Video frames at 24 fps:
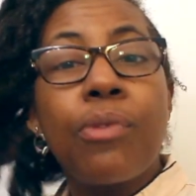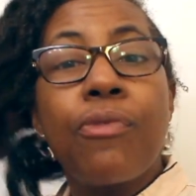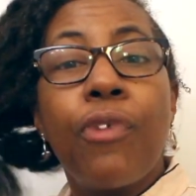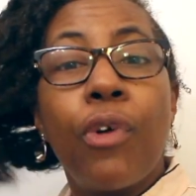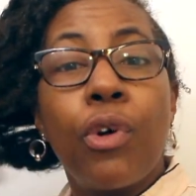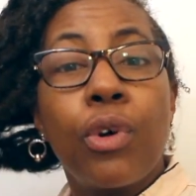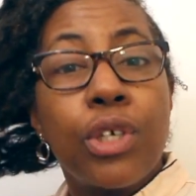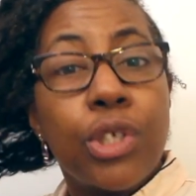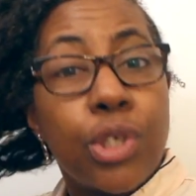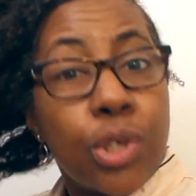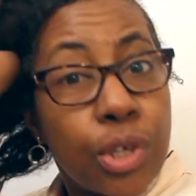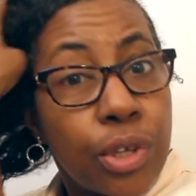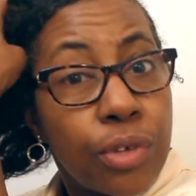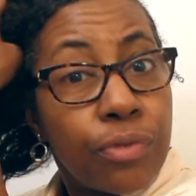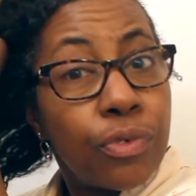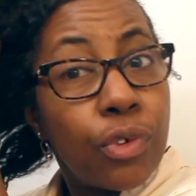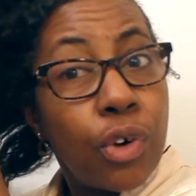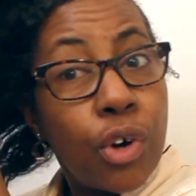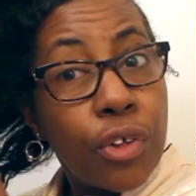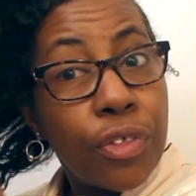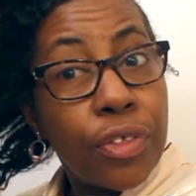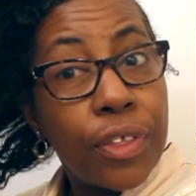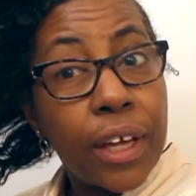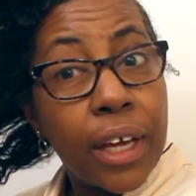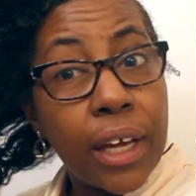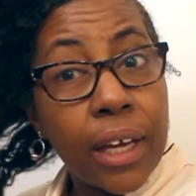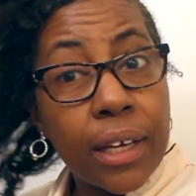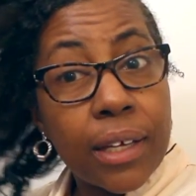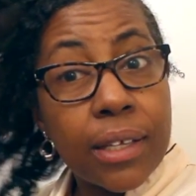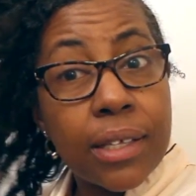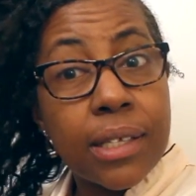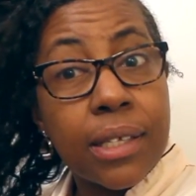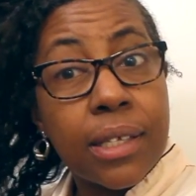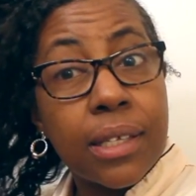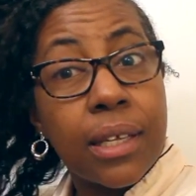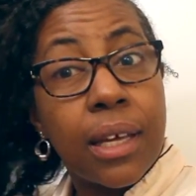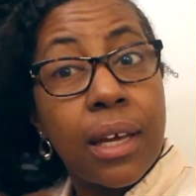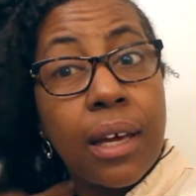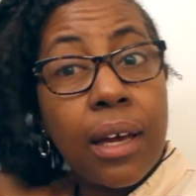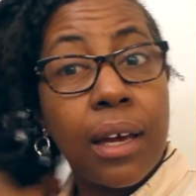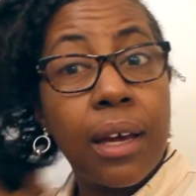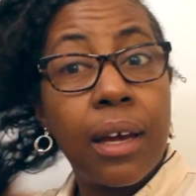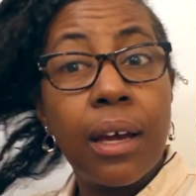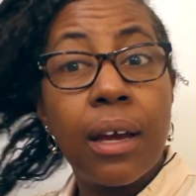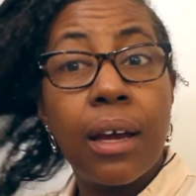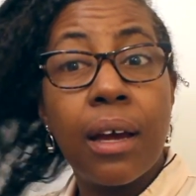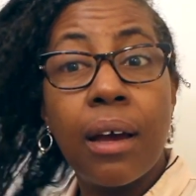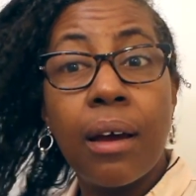we focus on the wrong things.
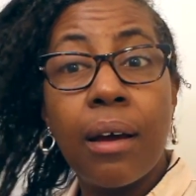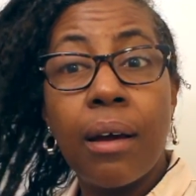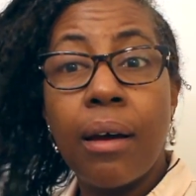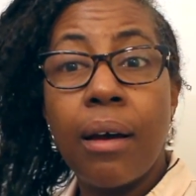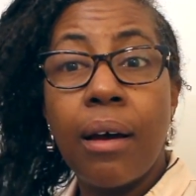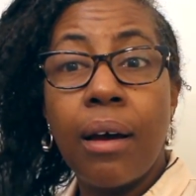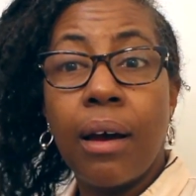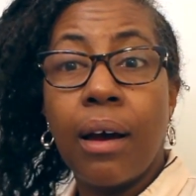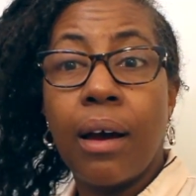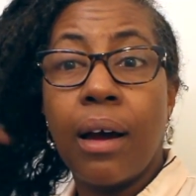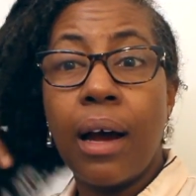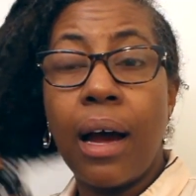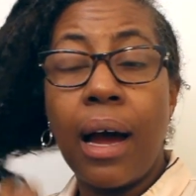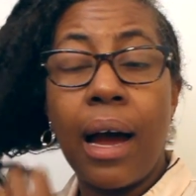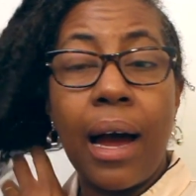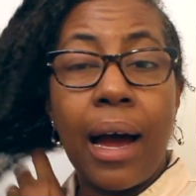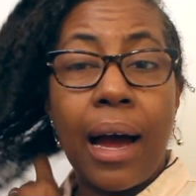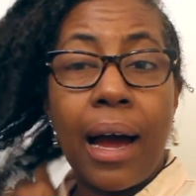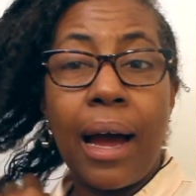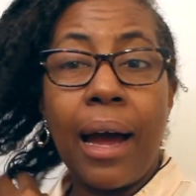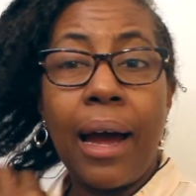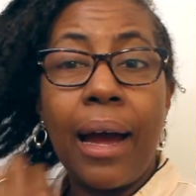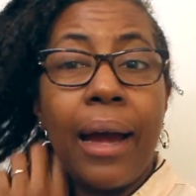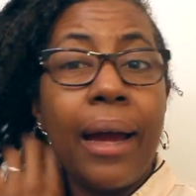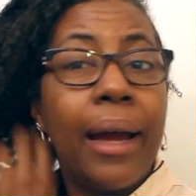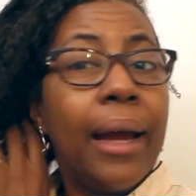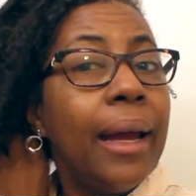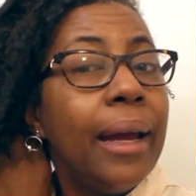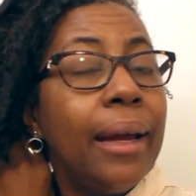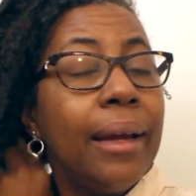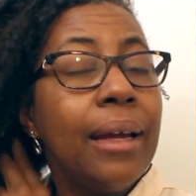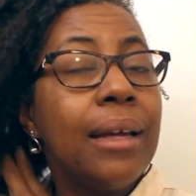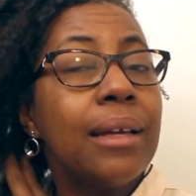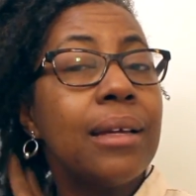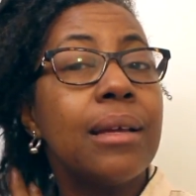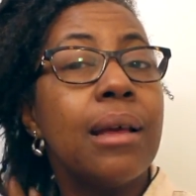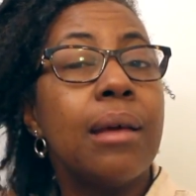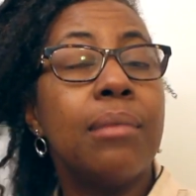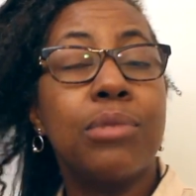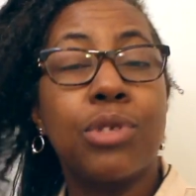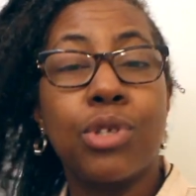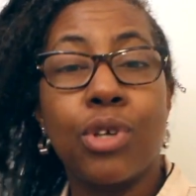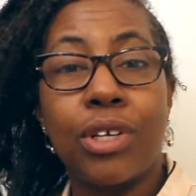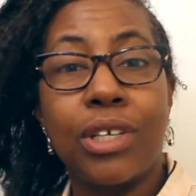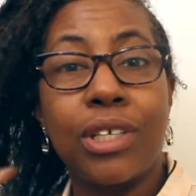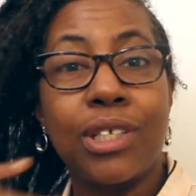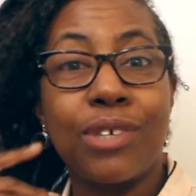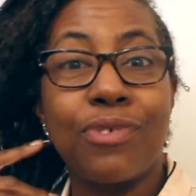I am
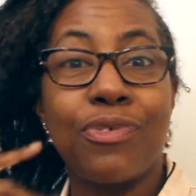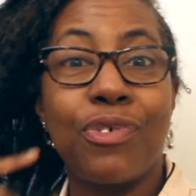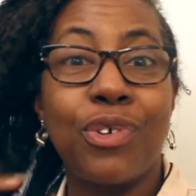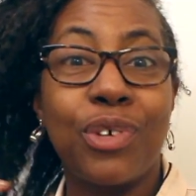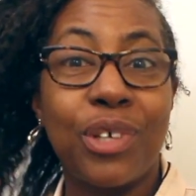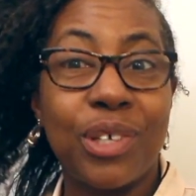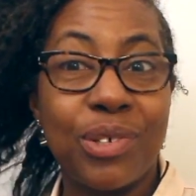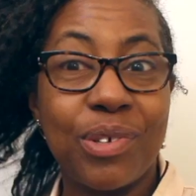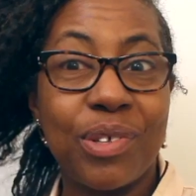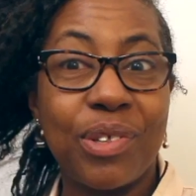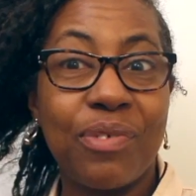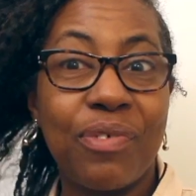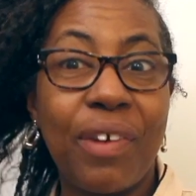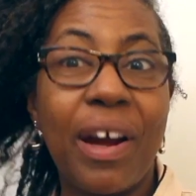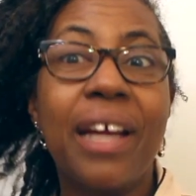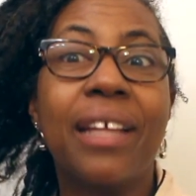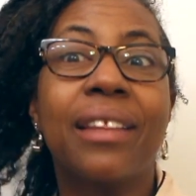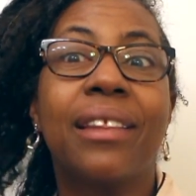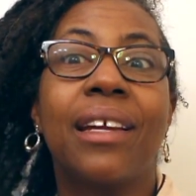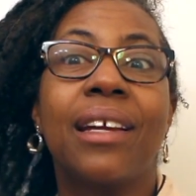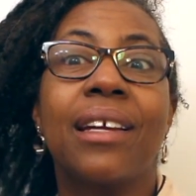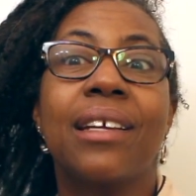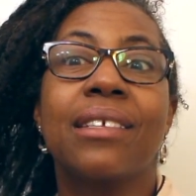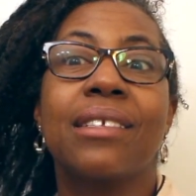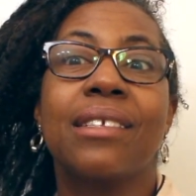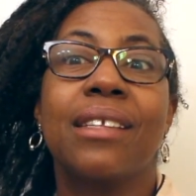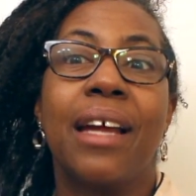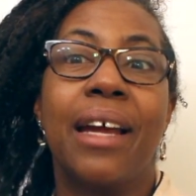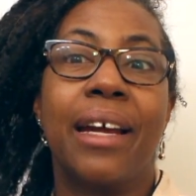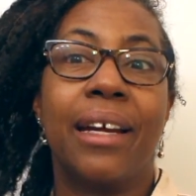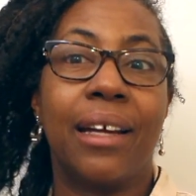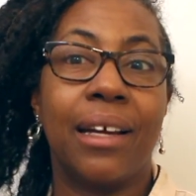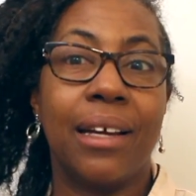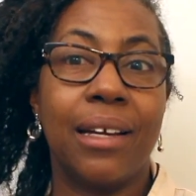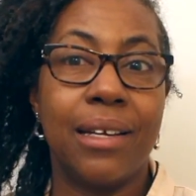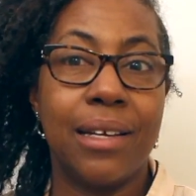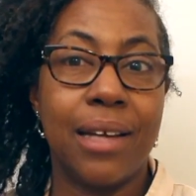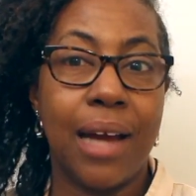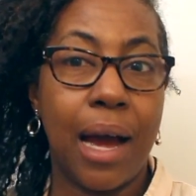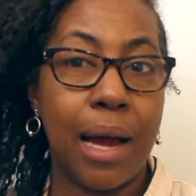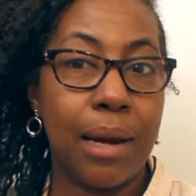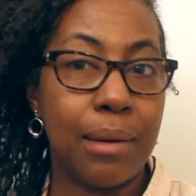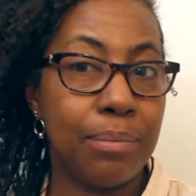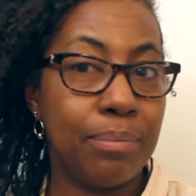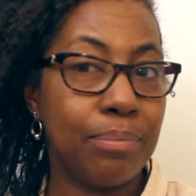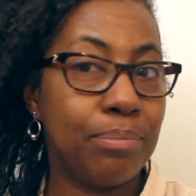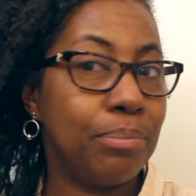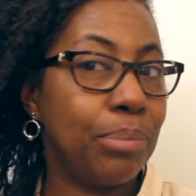starting to focus on the right things, like
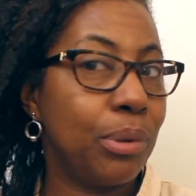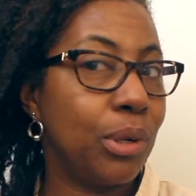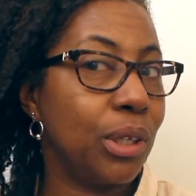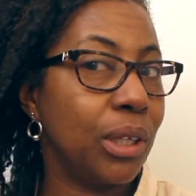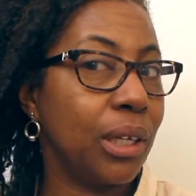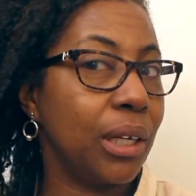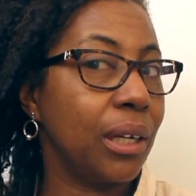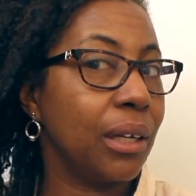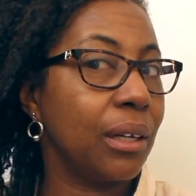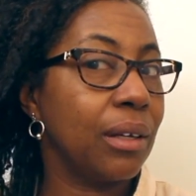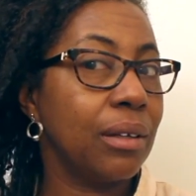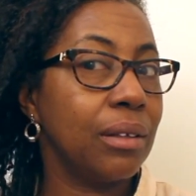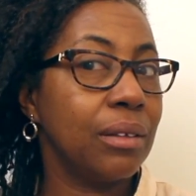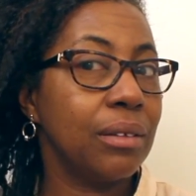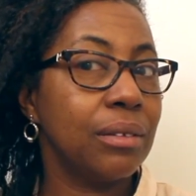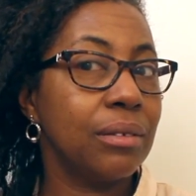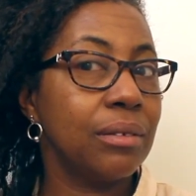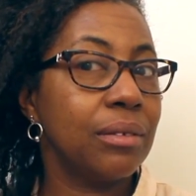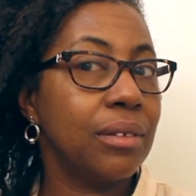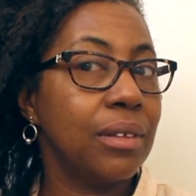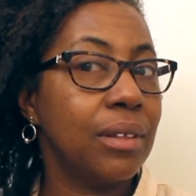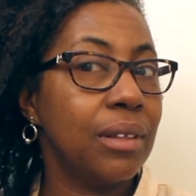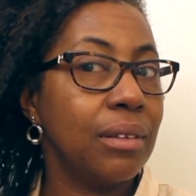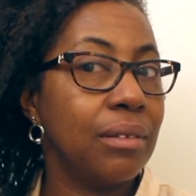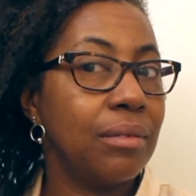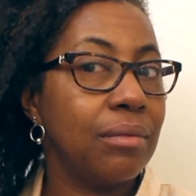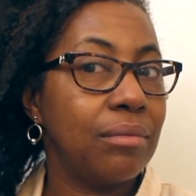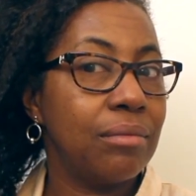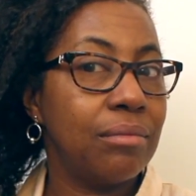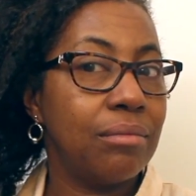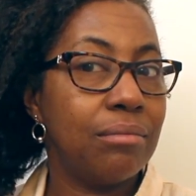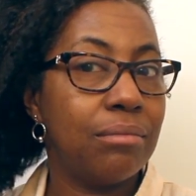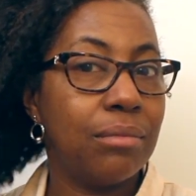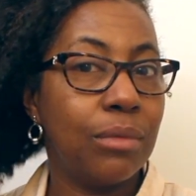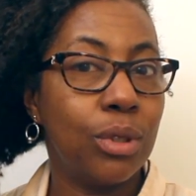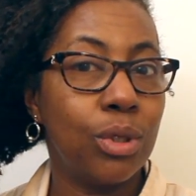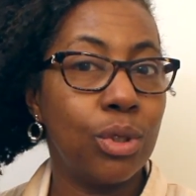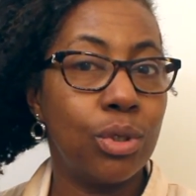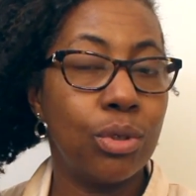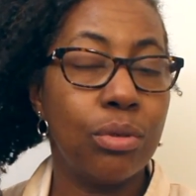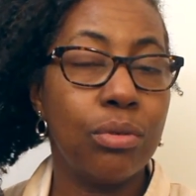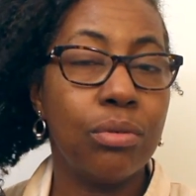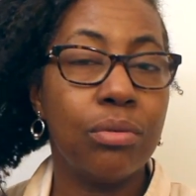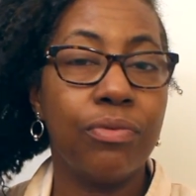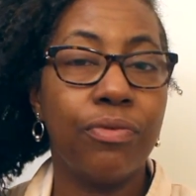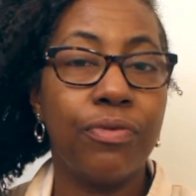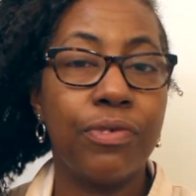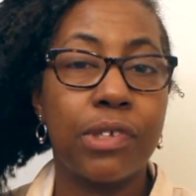not pulling
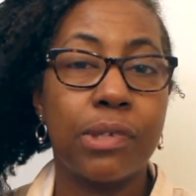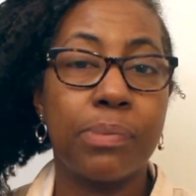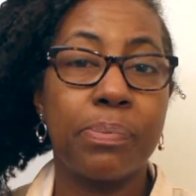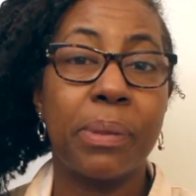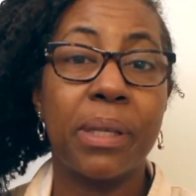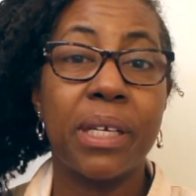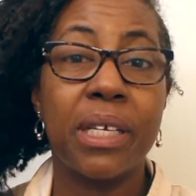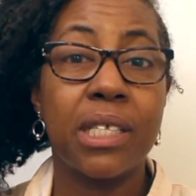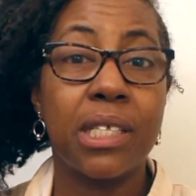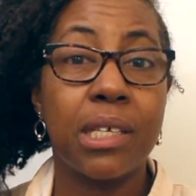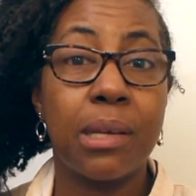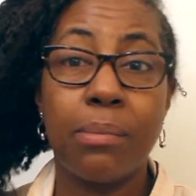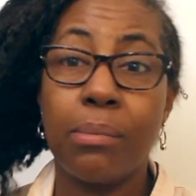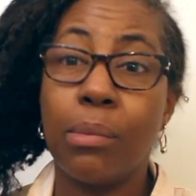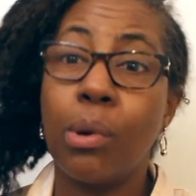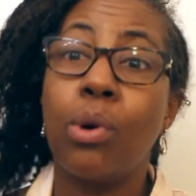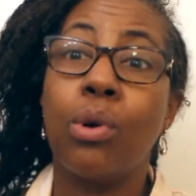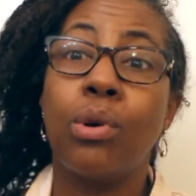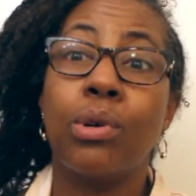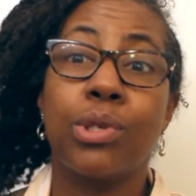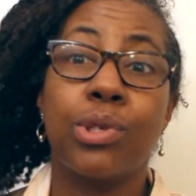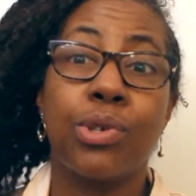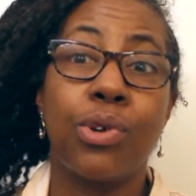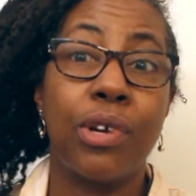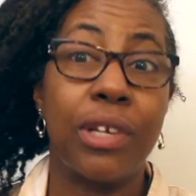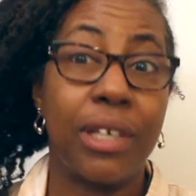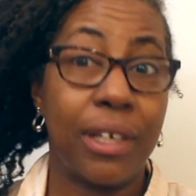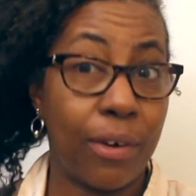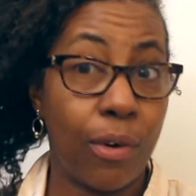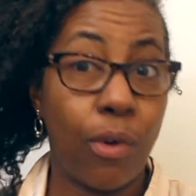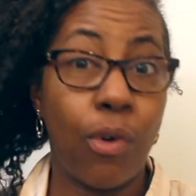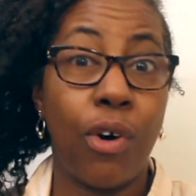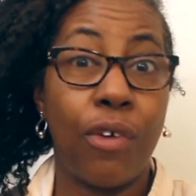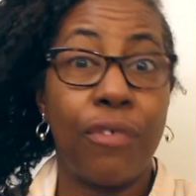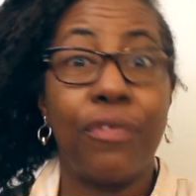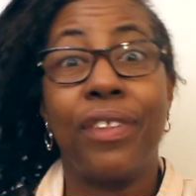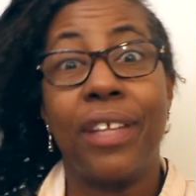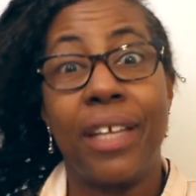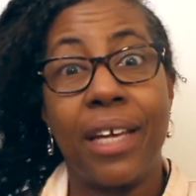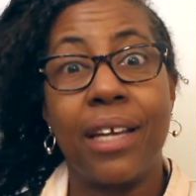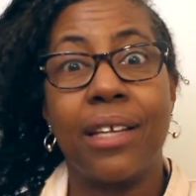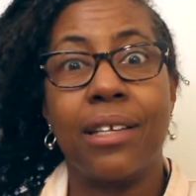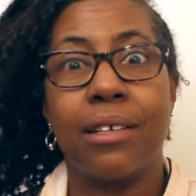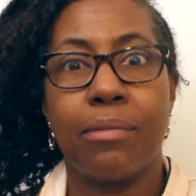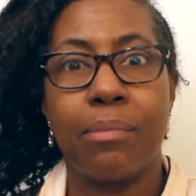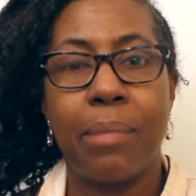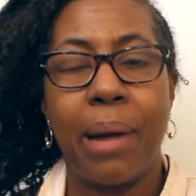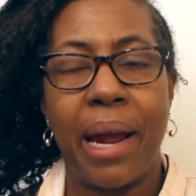little splits and balls off the
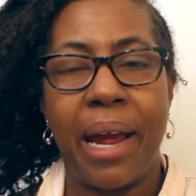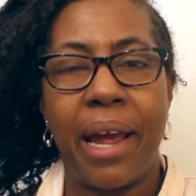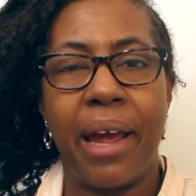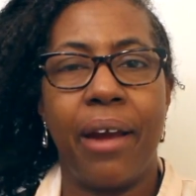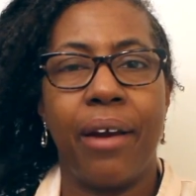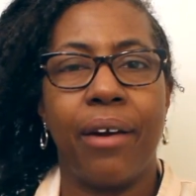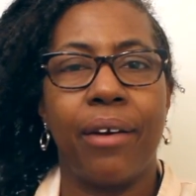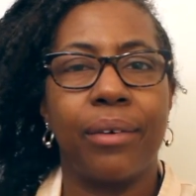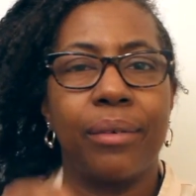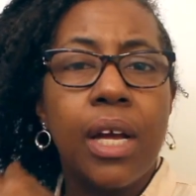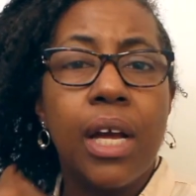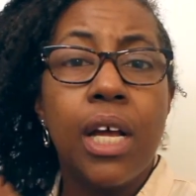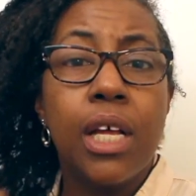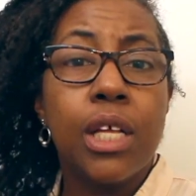end of my hair.